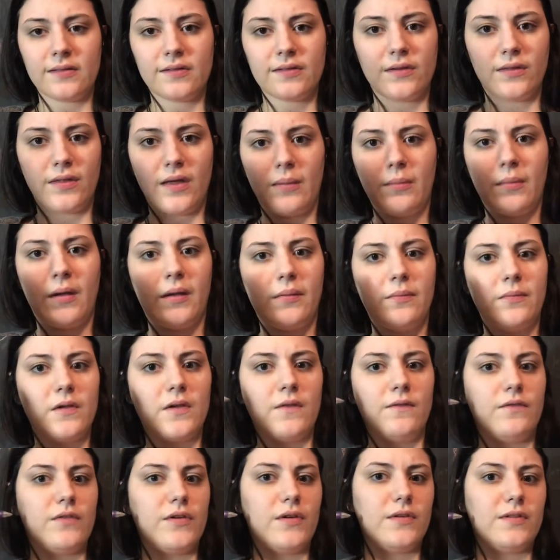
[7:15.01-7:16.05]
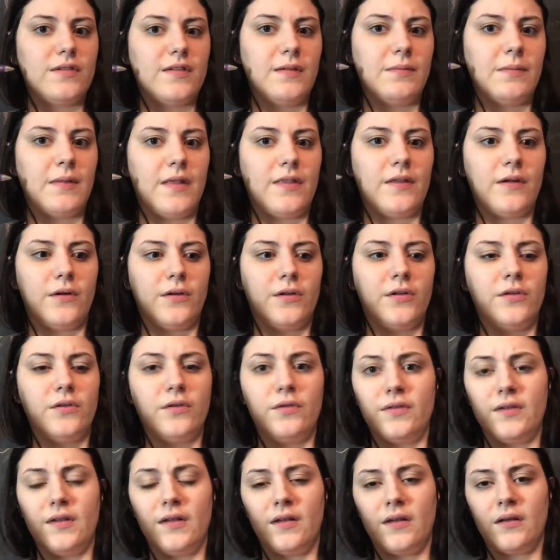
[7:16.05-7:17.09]
so that might confuse them that they're
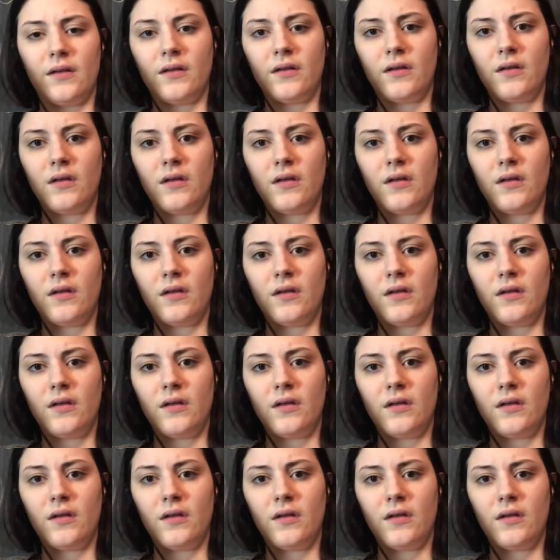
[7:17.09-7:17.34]
using